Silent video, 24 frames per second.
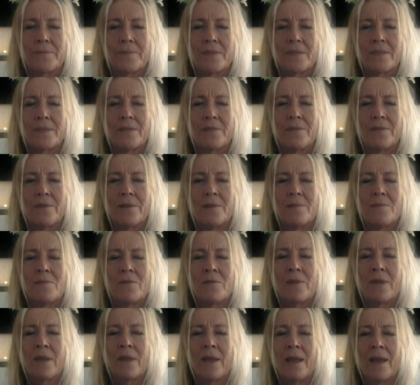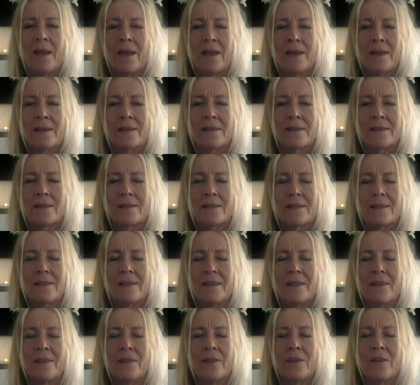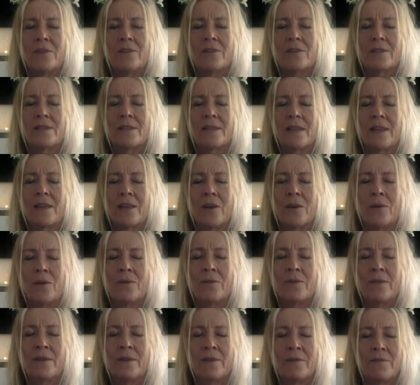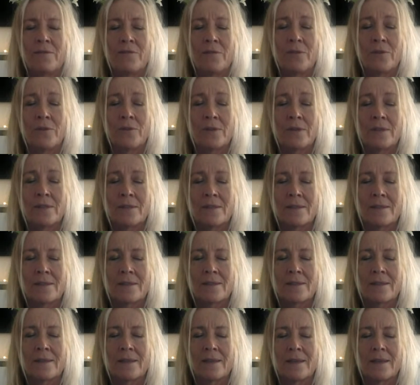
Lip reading: Does it feel more relaxed now that you can just let go of that focus?